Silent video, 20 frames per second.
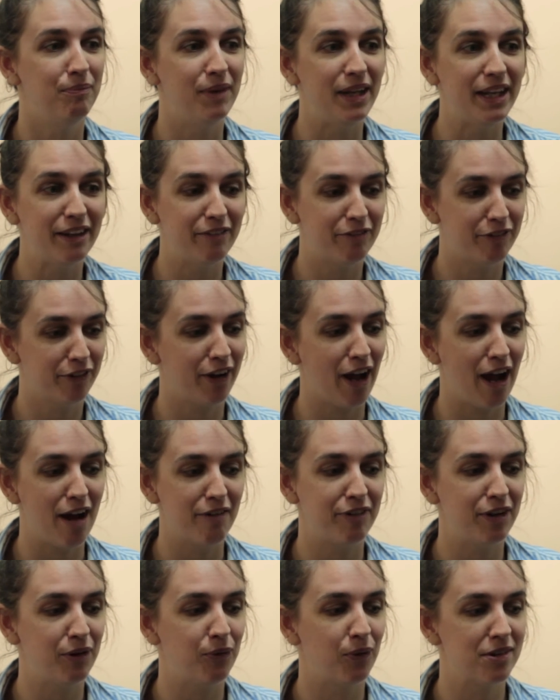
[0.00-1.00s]
meeting for
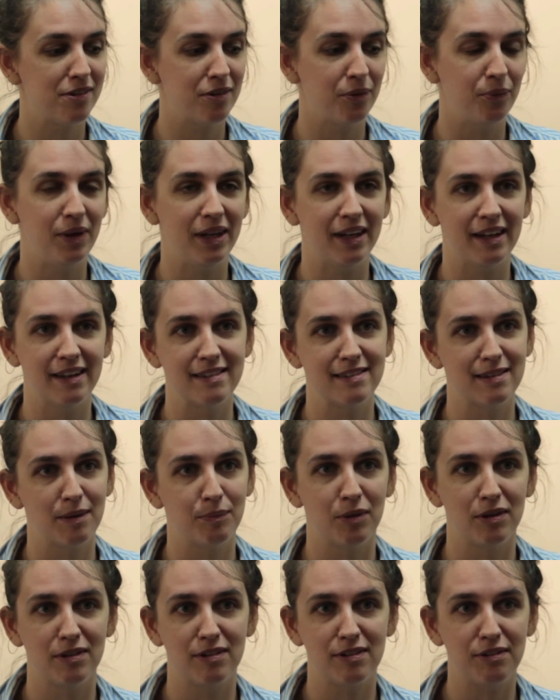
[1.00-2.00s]
coffee once a week in
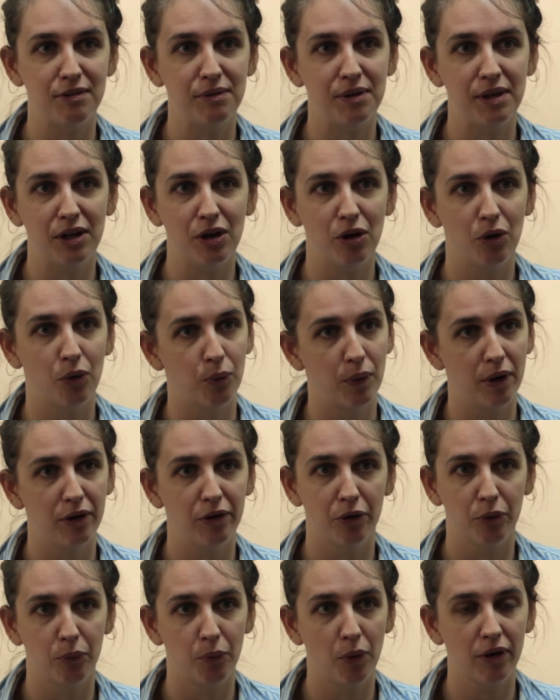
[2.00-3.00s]
someone's studio or
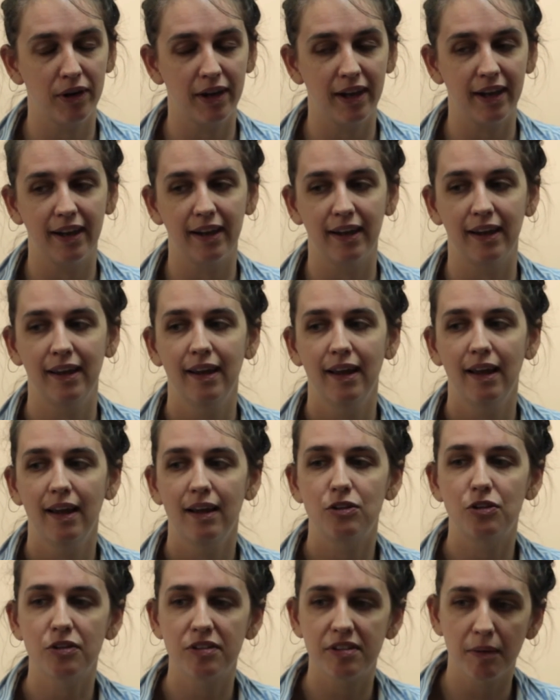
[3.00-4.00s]
where you're working,
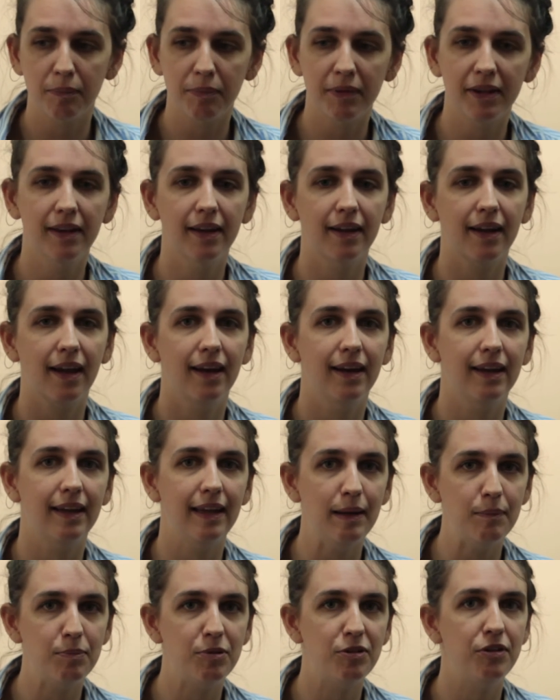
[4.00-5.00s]
just something that kind of
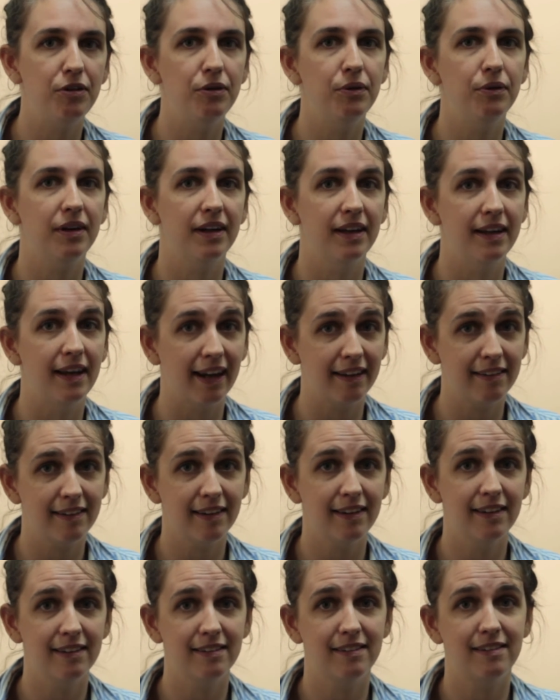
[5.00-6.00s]
keeps you
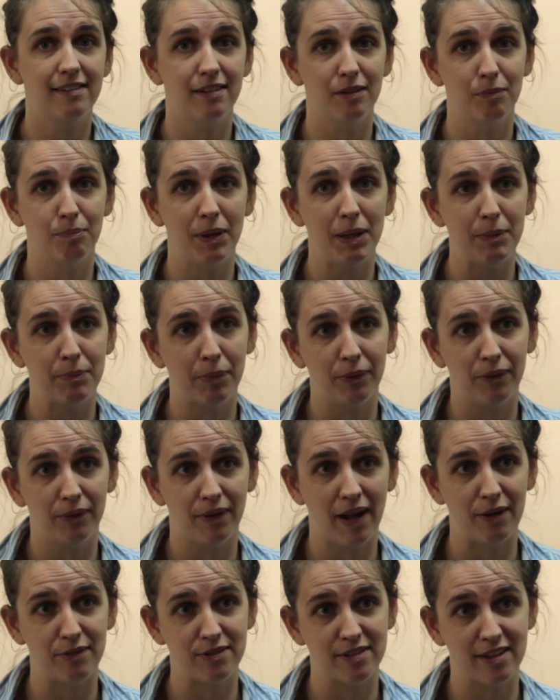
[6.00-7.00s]
connected to
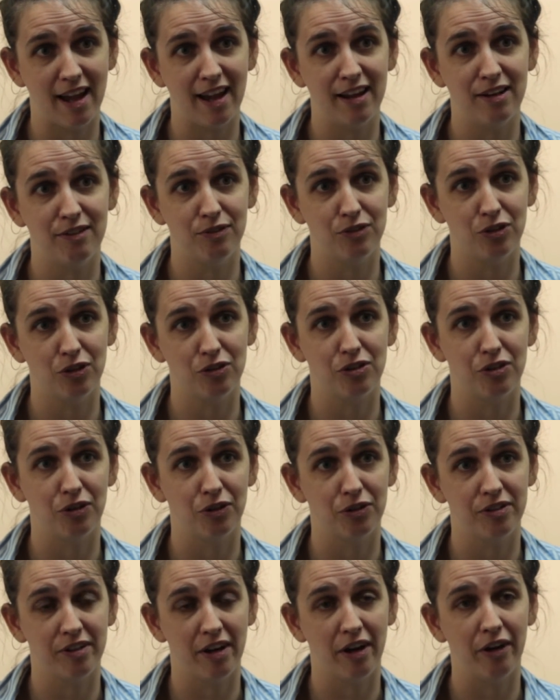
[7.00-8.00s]
people outside of
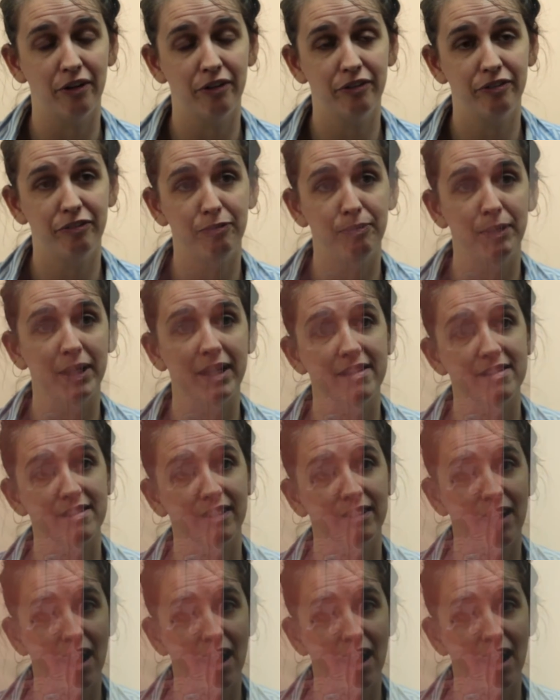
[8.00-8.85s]
just yourself, because